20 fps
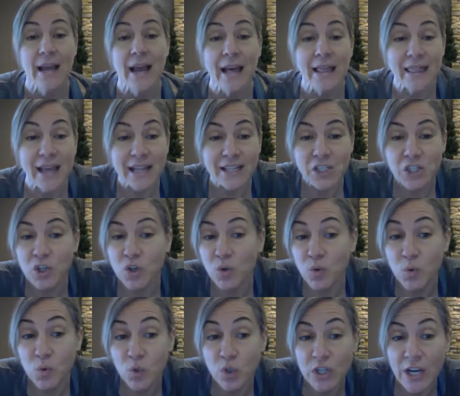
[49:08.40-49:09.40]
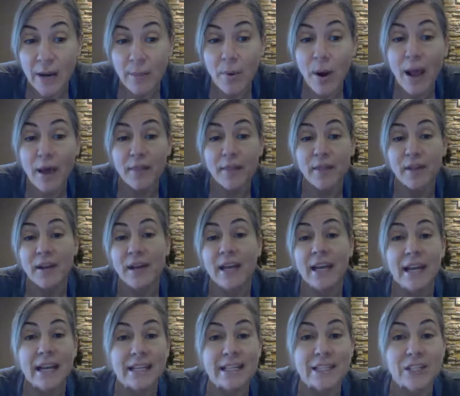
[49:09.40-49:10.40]
That's your ujjayi breath.
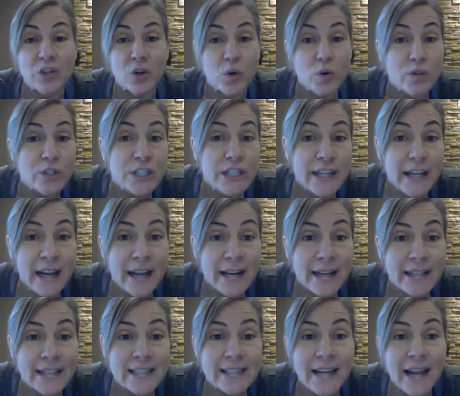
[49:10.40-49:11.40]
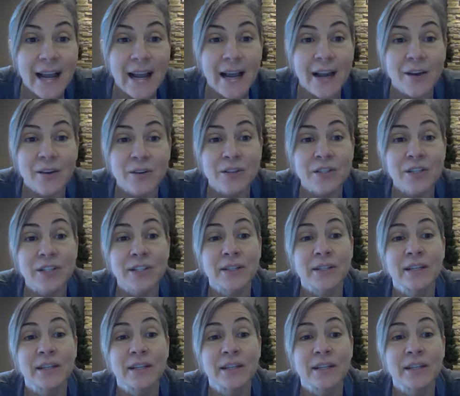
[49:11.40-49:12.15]
It's an oceanic sound.